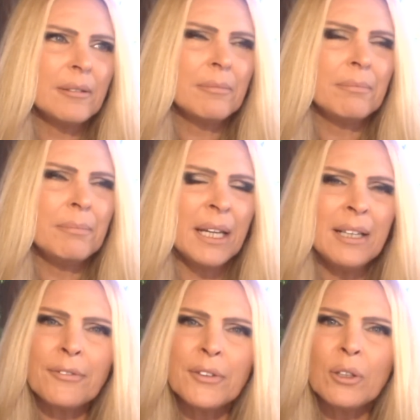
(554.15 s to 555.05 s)

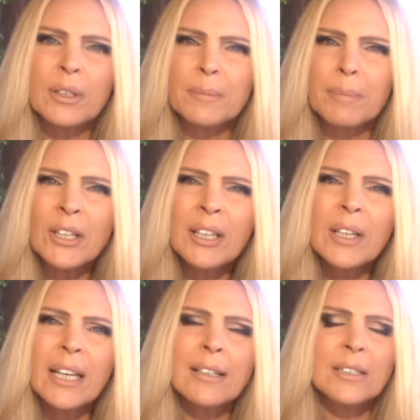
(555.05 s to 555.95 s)
many of you, especially
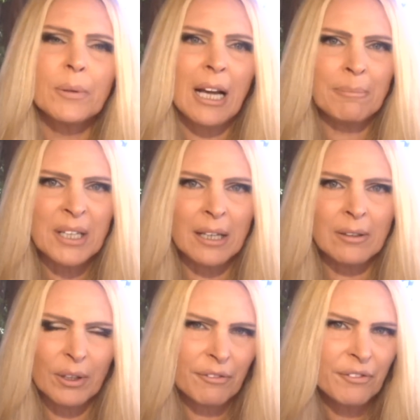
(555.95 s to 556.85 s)
your kids, will come
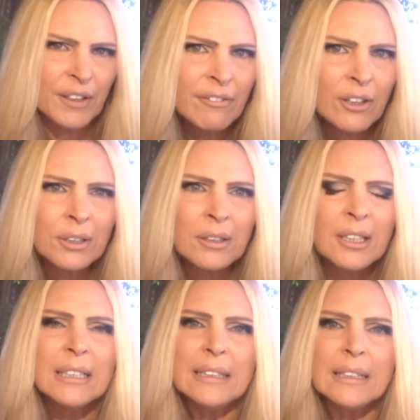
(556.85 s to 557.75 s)
down with fever
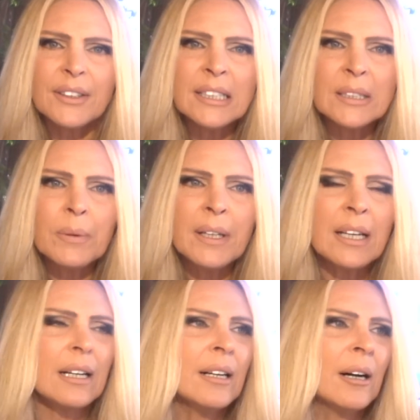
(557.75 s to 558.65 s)
this
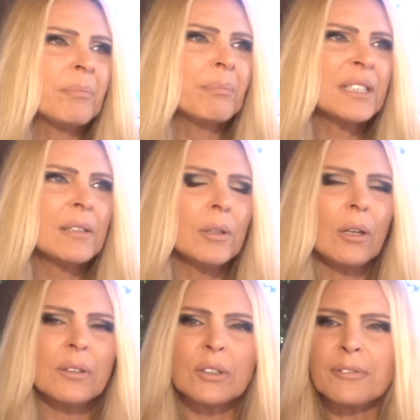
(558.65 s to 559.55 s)
week, but you will
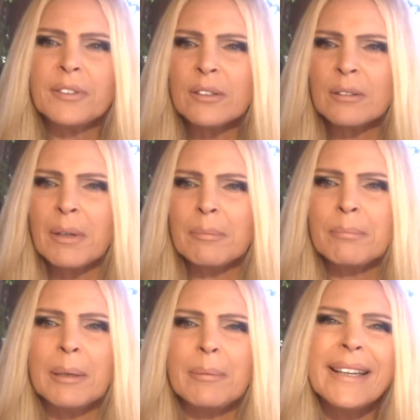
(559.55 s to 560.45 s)
also feel
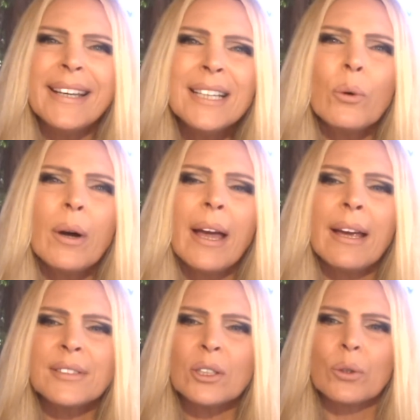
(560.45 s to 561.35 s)
maybe heat
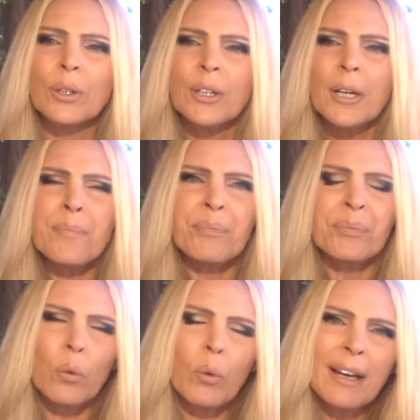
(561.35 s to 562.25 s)
waves or
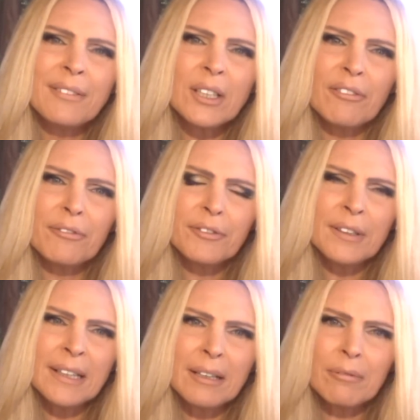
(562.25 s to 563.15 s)
waves of
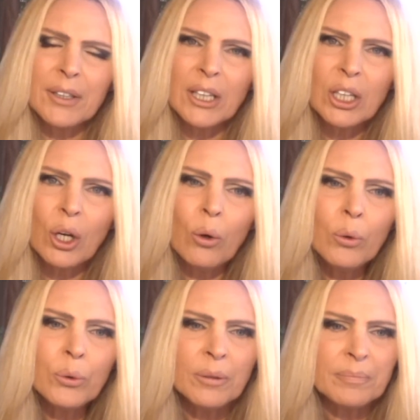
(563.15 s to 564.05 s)
feeling really
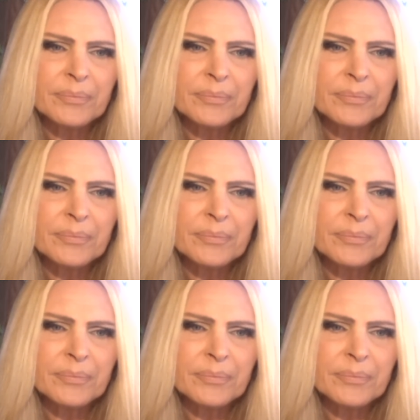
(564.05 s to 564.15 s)
cold.